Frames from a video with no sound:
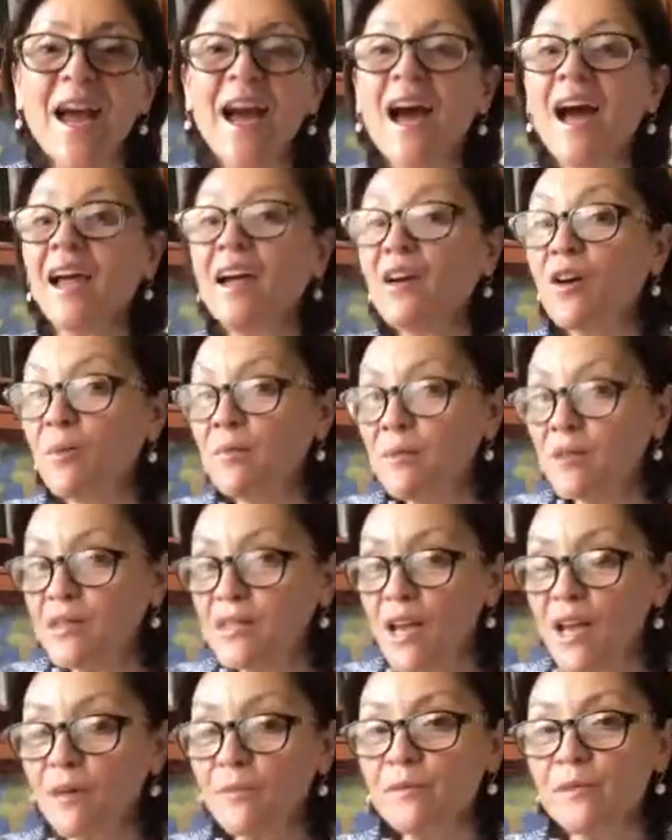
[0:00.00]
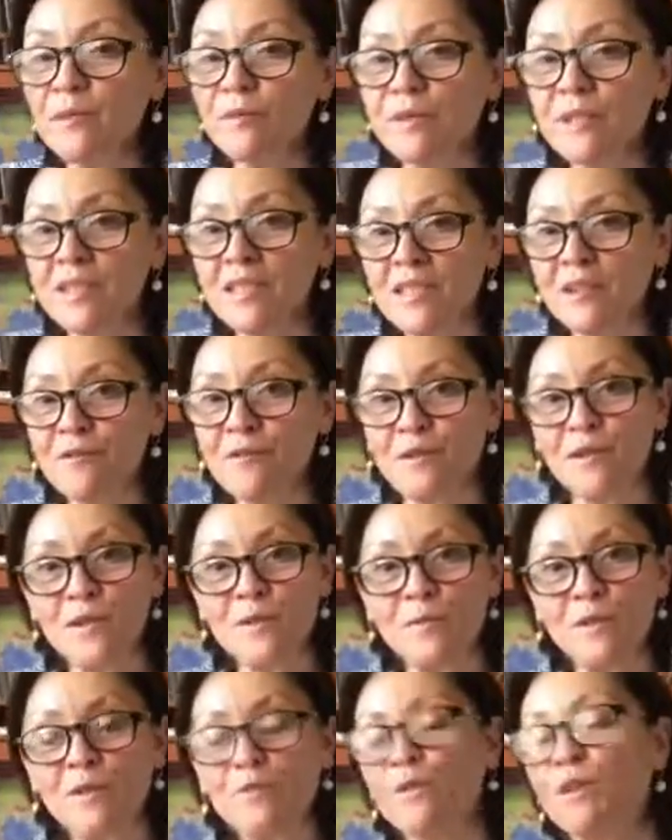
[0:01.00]
I hope this helps you with the
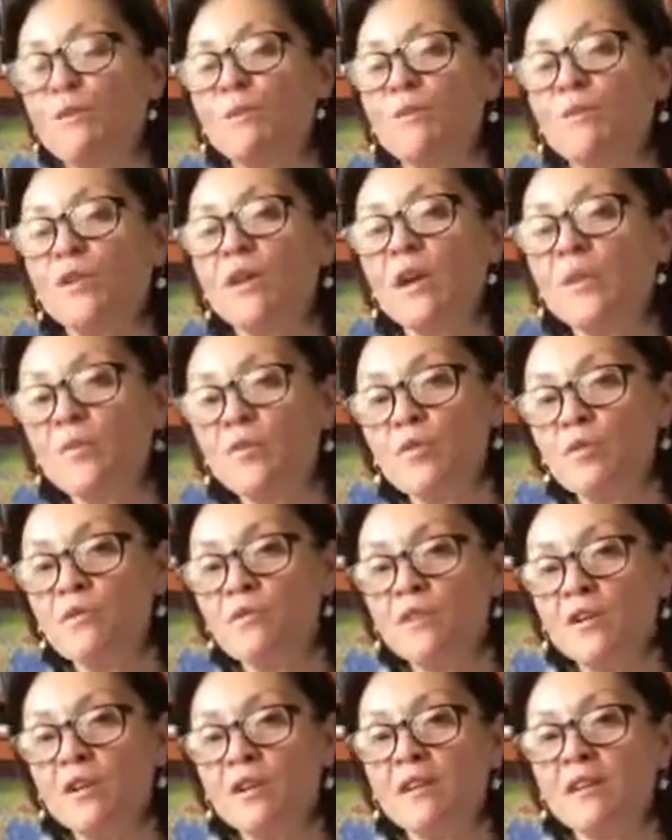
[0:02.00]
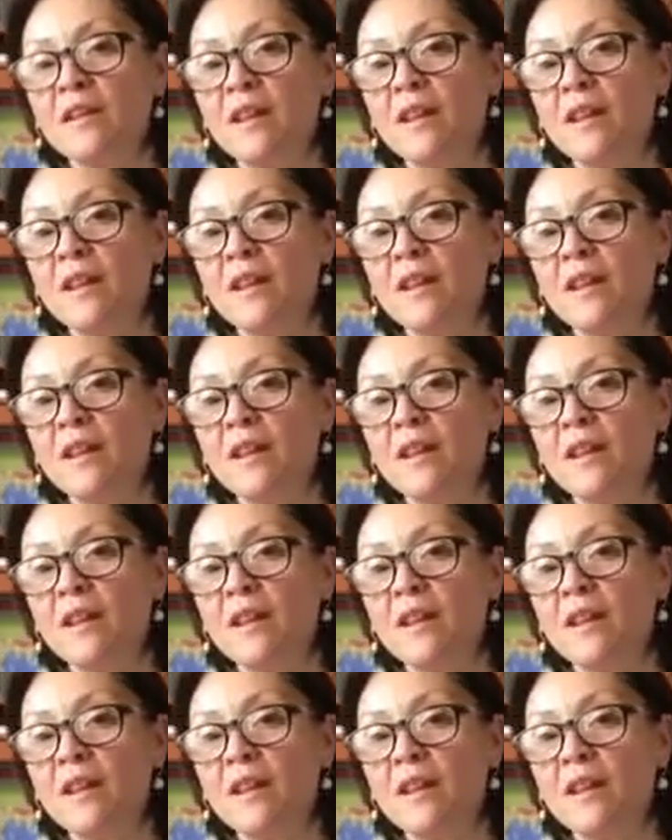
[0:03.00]
difference between pre-approval